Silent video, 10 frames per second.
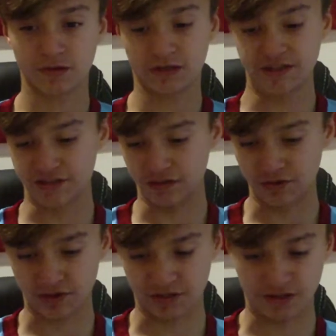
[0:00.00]
I need to
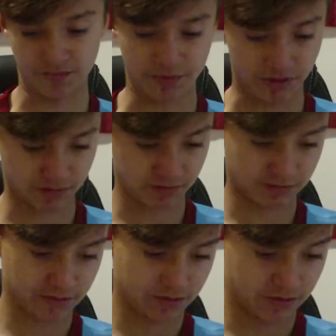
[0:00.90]
look it up, but
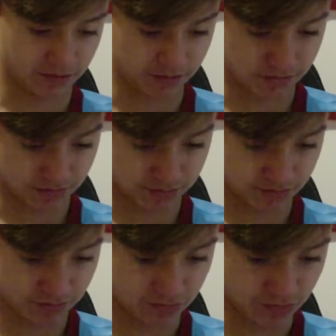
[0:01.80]

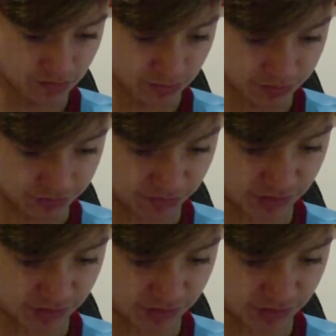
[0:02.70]
Who was the